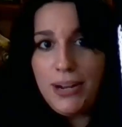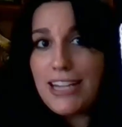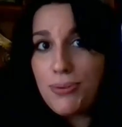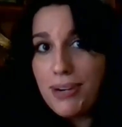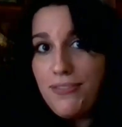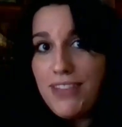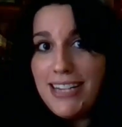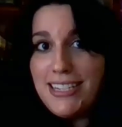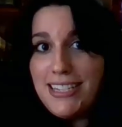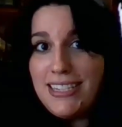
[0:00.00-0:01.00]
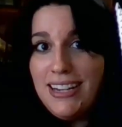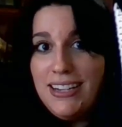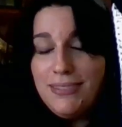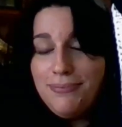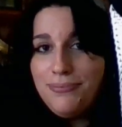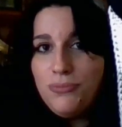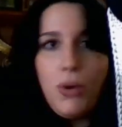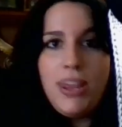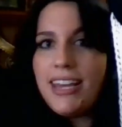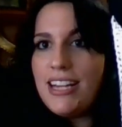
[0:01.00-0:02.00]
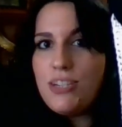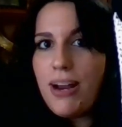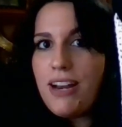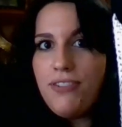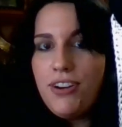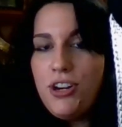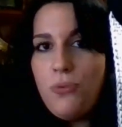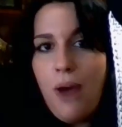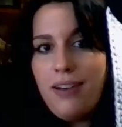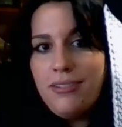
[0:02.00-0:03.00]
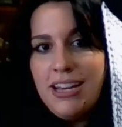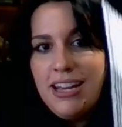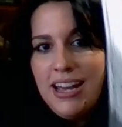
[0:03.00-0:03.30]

gets rid of this when the kid's ready for a new one.